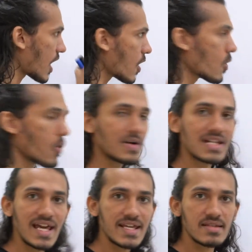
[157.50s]

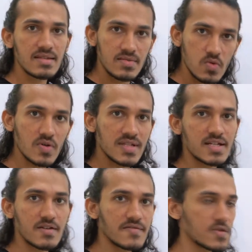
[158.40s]
overlying those set
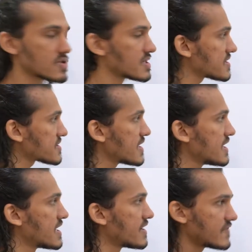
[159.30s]
of nucleus,
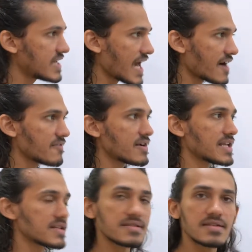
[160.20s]
we have
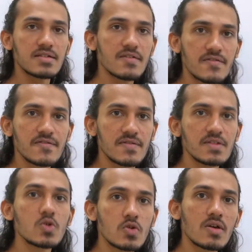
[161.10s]
another set of
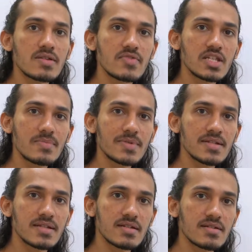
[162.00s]
neurons which are
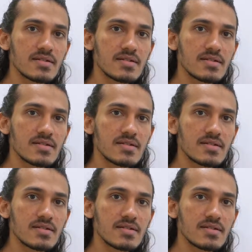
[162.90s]
present,